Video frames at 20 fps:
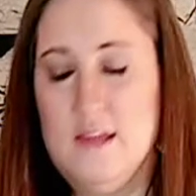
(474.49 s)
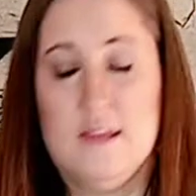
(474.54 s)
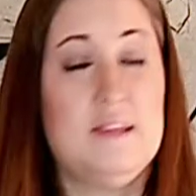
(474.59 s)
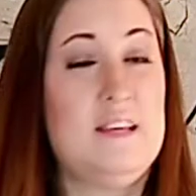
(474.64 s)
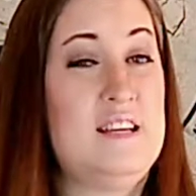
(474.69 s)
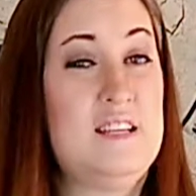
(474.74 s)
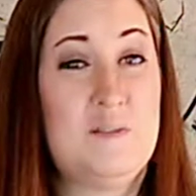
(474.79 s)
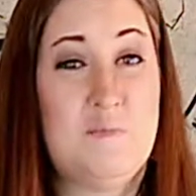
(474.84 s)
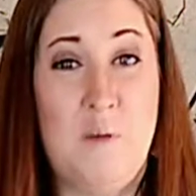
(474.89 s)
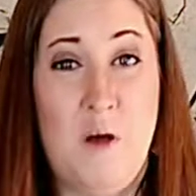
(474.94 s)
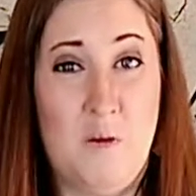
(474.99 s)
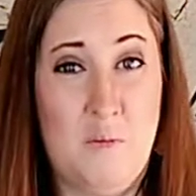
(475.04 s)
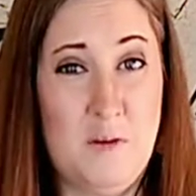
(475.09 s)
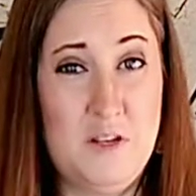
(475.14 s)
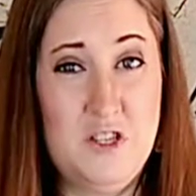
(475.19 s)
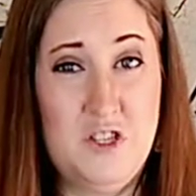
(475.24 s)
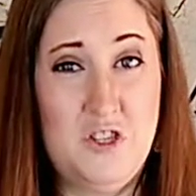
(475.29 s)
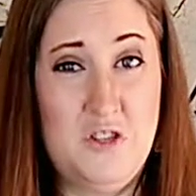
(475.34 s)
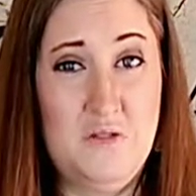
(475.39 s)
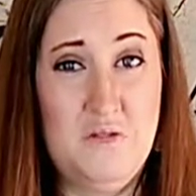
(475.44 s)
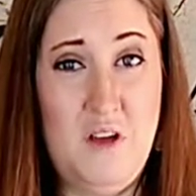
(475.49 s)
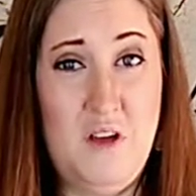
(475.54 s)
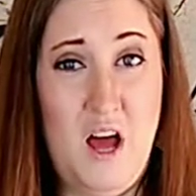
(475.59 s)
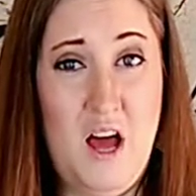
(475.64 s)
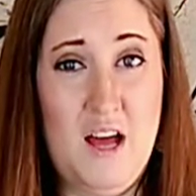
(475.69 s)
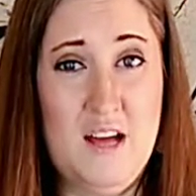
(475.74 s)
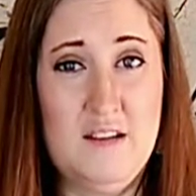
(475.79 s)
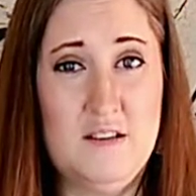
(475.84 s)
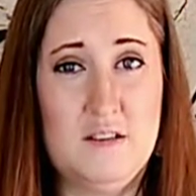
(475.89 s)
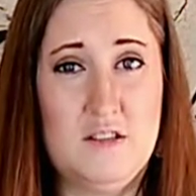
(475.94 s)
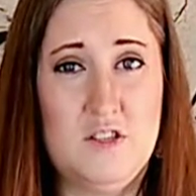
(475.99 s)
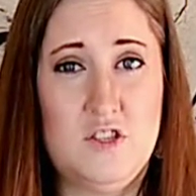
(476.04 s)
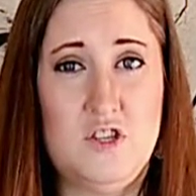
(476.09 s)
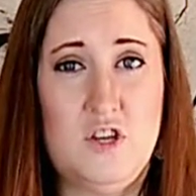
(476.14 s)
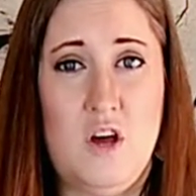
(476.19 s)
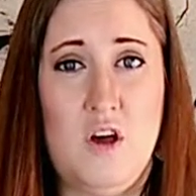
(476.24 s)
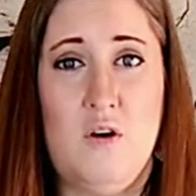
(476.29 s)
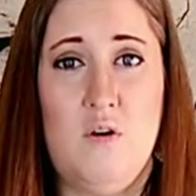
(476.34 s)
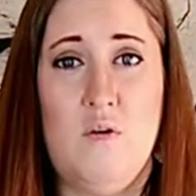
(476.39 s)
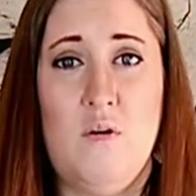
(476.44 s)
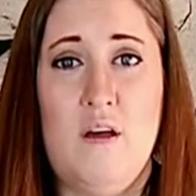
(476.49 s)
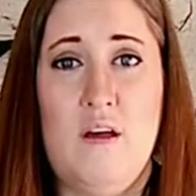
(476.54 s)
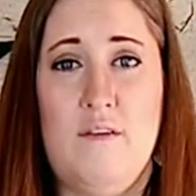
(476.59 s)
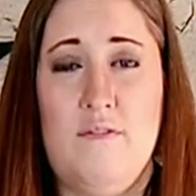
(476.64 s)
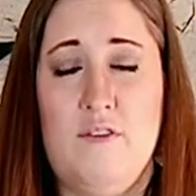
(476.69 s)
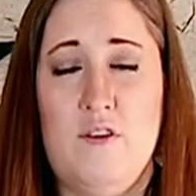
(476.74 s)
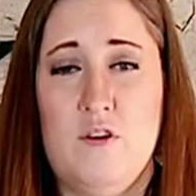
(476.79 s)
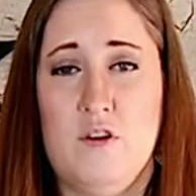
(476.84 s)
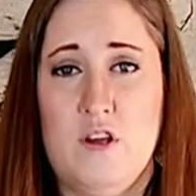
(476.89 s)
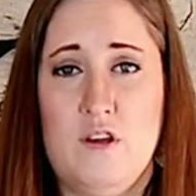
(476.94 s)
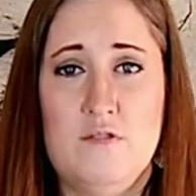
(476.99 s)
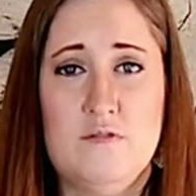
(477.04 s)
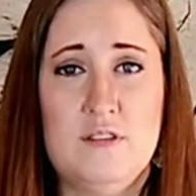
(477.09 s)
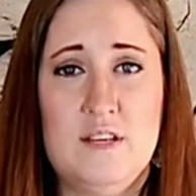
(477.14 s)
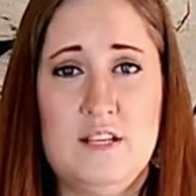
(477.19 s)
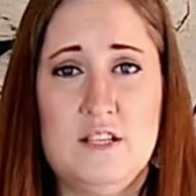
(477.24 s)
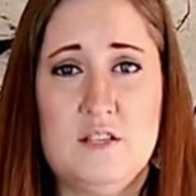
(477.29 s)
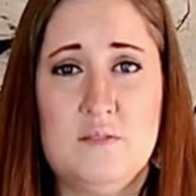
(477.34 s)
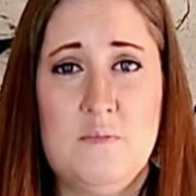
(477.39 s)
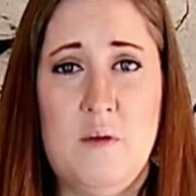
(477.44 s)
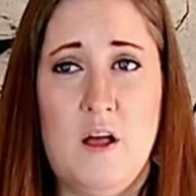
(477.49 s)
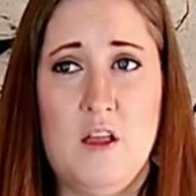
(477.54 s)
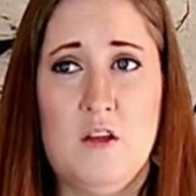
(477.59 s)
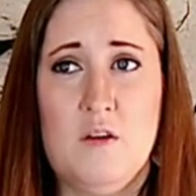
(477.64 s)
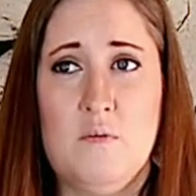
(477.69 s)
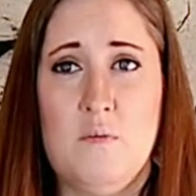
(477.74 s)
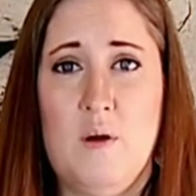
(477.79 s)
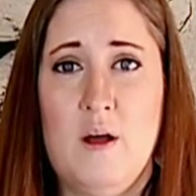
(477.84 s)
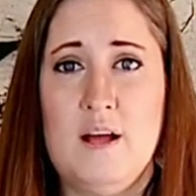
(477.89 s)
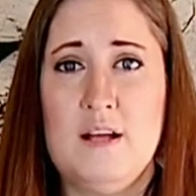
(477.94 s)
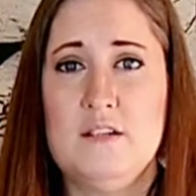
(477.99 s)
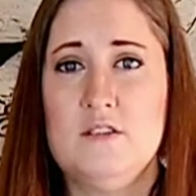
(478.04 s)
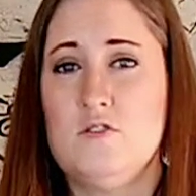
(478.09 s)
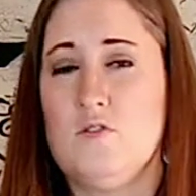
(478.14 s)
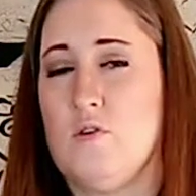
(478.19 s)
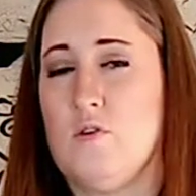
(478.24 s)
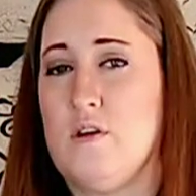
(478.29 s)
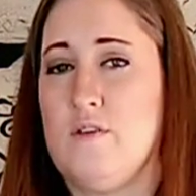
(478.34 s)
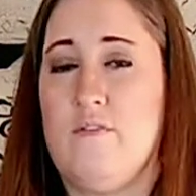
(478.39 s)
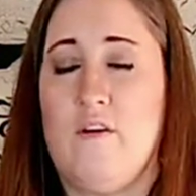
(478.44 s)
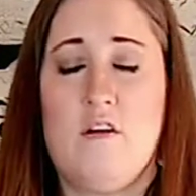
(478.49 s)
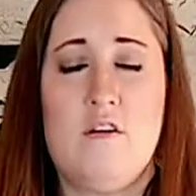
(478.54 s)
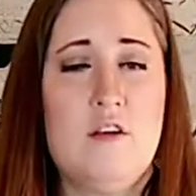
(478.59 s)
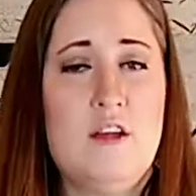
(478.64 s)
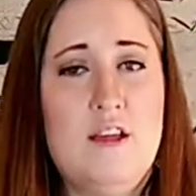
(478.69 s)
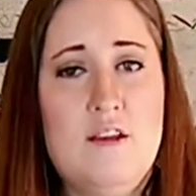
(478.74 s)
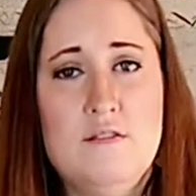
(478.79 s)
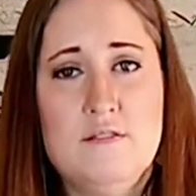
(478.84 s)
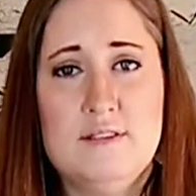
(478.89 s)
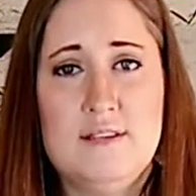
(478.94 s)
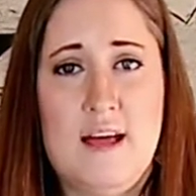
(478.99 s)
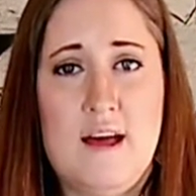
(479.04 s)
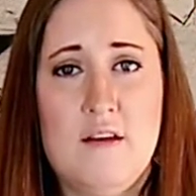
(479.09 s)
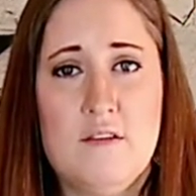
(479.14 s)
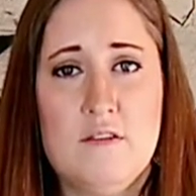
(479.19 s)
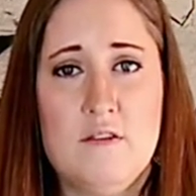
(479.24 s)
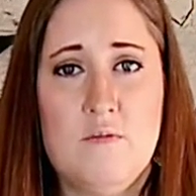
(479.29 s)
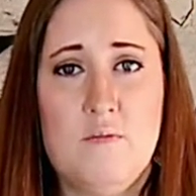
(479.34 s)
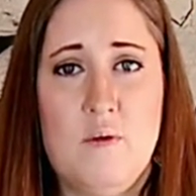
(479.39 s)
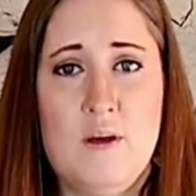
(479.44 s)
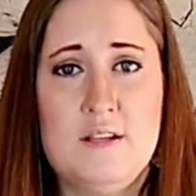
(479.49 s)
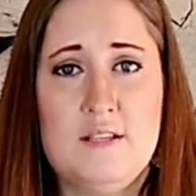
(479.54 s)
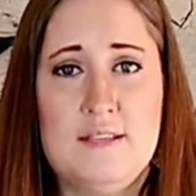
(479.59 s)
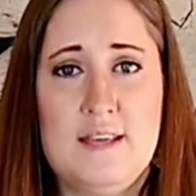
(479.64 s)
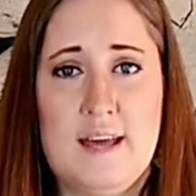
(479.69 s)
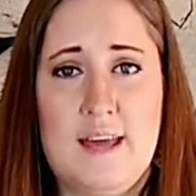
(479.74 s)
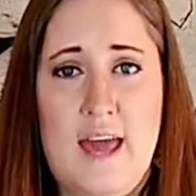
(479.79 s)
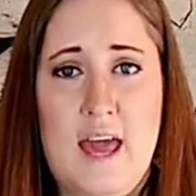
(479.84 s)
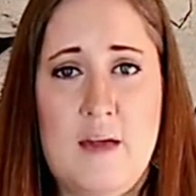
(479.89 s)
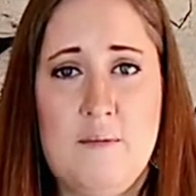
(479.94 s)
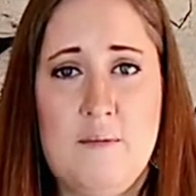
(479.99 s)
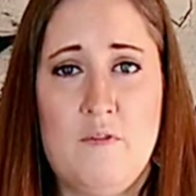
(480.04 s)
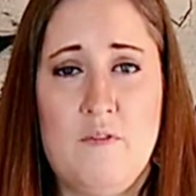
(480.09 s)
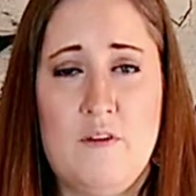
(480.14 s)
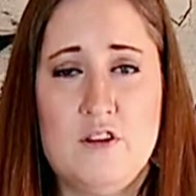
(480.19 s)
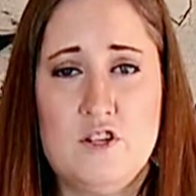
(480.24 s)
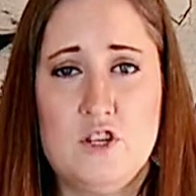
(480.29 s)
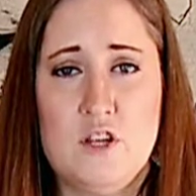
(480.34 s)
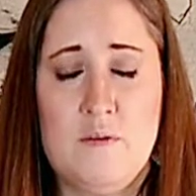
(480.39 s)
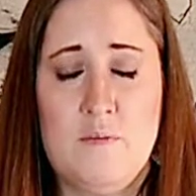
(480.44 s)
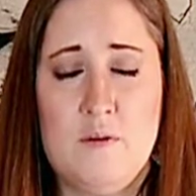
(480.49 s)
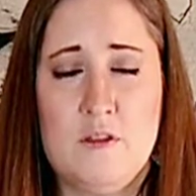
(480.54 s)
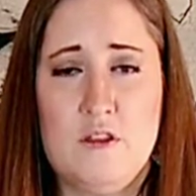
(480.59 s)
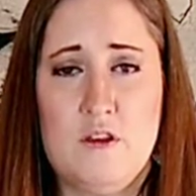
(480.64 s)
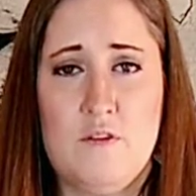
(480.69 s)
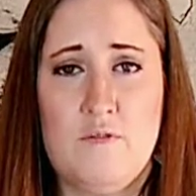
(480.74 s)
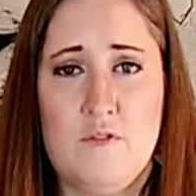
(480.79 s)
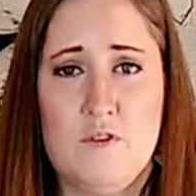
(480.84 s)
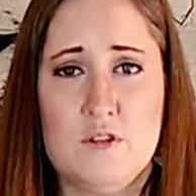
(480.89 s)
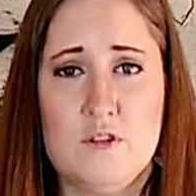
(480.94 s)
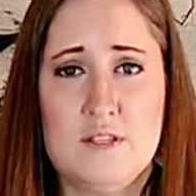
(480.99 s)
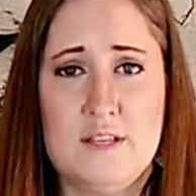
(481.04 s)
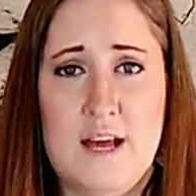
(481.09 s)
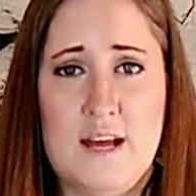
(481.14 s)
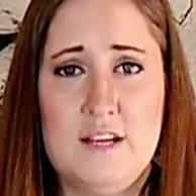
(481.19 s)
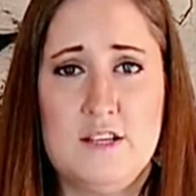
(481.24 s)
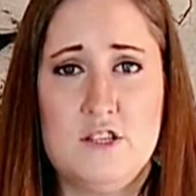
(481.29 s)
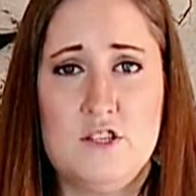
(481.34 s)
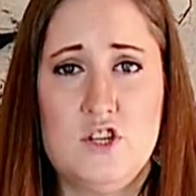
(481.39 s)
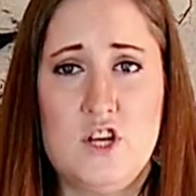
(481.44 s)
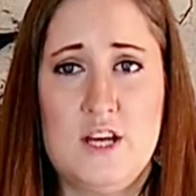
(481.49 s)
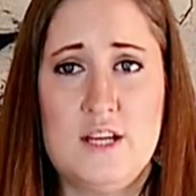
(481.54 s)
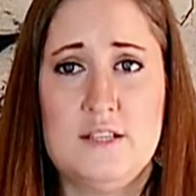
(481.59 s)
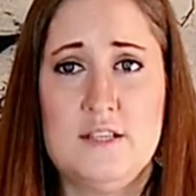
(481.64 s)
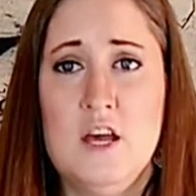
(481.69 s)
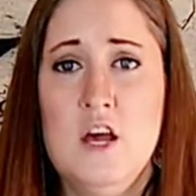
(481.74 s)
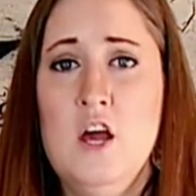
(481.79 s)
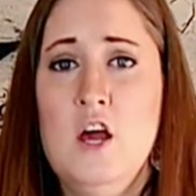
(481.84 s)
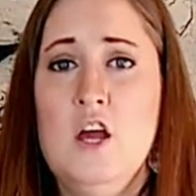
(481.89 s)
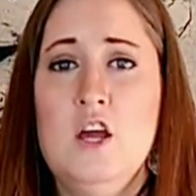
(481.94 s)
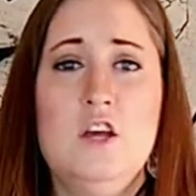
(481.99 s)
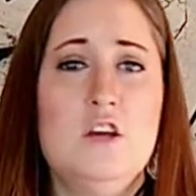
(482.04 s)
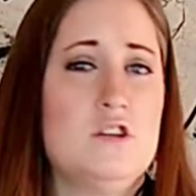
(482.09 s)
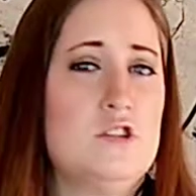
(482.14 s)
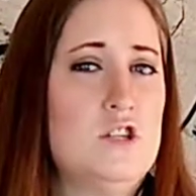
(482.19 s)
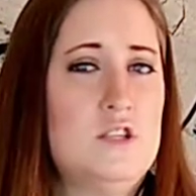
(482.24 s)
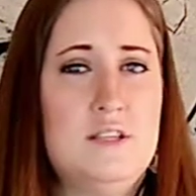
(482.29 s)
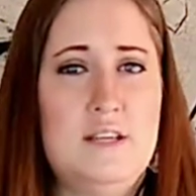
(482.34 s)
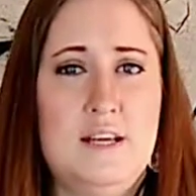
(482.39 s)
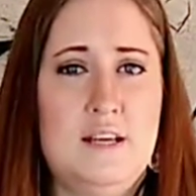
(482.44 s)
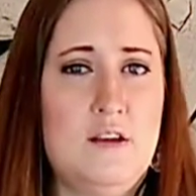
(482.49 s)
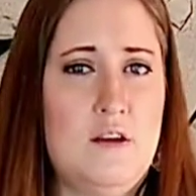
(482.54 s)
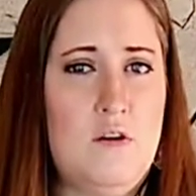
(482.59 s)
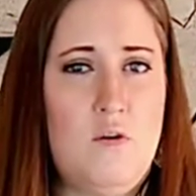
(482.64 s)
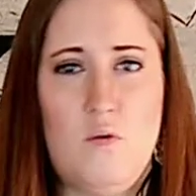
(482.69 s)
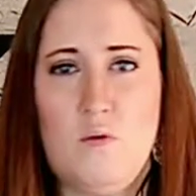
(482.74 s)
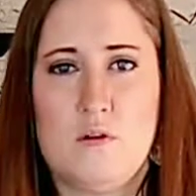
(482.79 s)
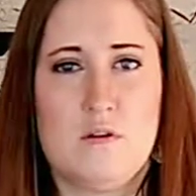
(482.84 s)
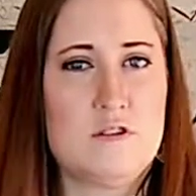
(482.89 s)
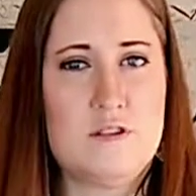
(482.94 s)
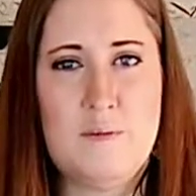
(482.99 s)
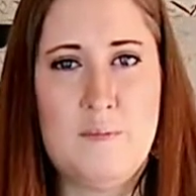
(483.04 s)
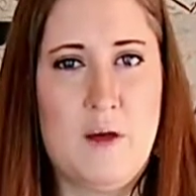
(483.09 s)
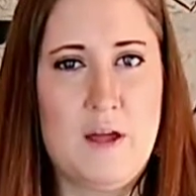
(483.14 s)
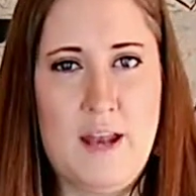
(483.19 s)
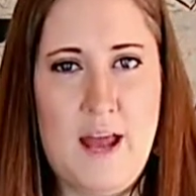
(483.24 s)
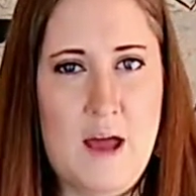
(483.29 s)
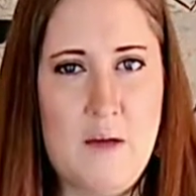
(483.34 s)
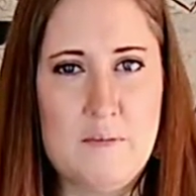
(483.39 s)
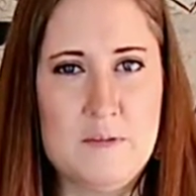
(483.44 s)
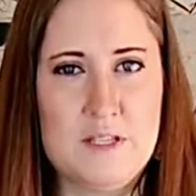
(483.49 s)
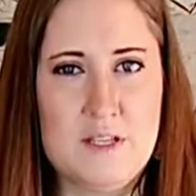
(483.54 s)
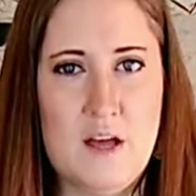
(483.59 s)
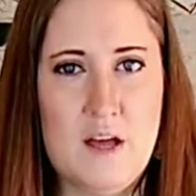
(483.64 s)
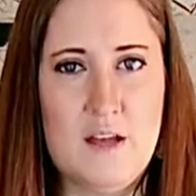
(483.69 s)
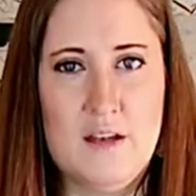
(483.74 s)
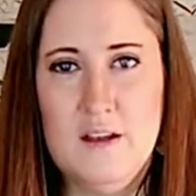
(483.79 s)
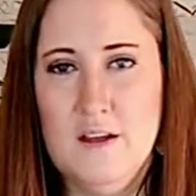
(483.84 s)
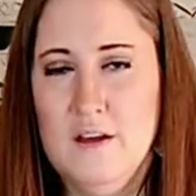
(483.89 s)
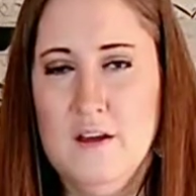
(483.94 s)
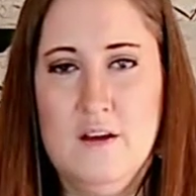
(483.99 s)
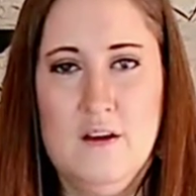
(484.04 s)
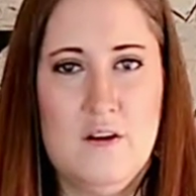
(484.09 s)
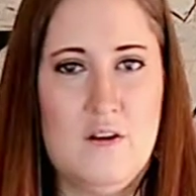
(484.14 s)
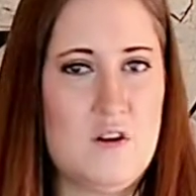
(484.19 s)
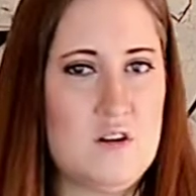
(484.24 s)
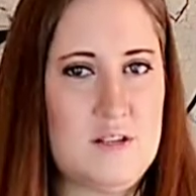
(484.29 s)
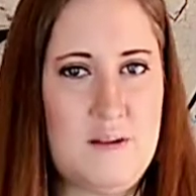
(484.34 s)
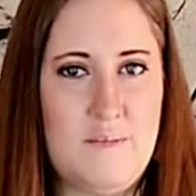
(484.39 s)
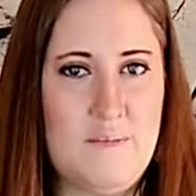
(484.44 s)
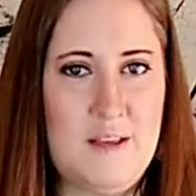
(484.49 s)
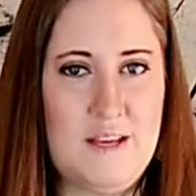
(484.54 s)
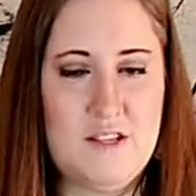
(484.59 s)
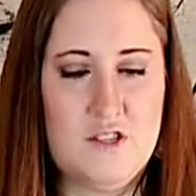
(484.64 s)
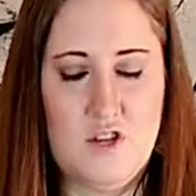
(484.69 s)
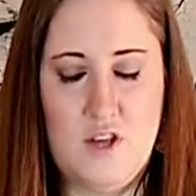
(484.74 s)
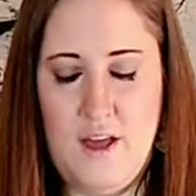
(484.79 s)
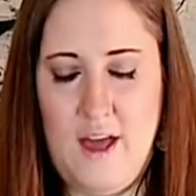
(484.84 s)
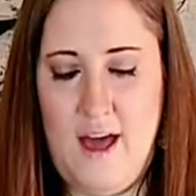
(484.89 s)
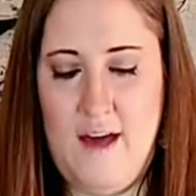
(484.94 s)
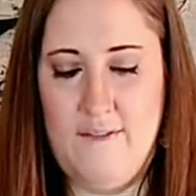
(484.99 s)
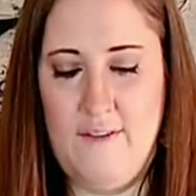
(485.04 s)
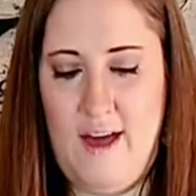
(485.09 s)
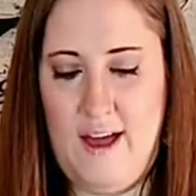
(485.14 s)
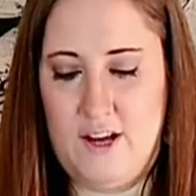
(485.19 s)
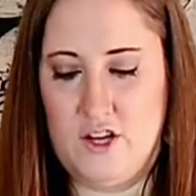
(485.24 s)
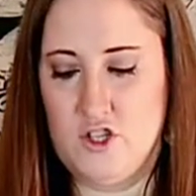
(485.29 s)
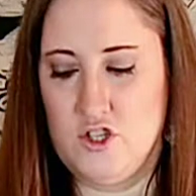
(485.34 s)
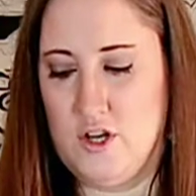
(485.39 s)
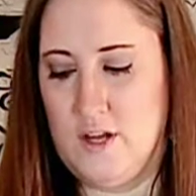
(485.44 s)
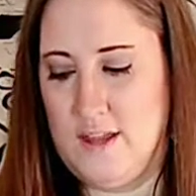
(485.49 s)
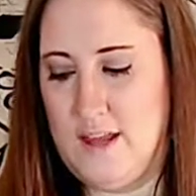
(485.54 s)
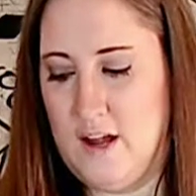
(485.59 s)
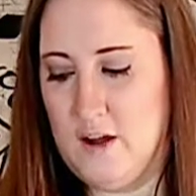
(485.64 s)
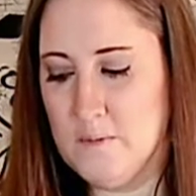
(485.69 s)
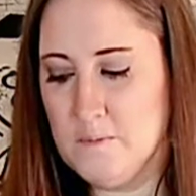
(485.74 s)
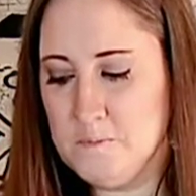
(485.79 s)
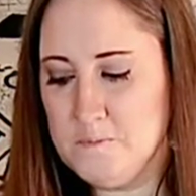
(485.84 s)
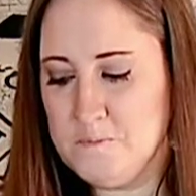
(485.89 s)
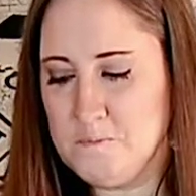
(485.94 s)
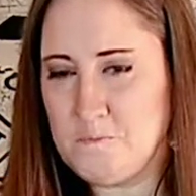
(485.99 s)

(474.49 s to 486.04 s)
These small ones do not. So if you're using smaller ones, or you've already used out the ones that originally with your full-size sheets, you'll just need to order some on Amazon or something so you have extra there.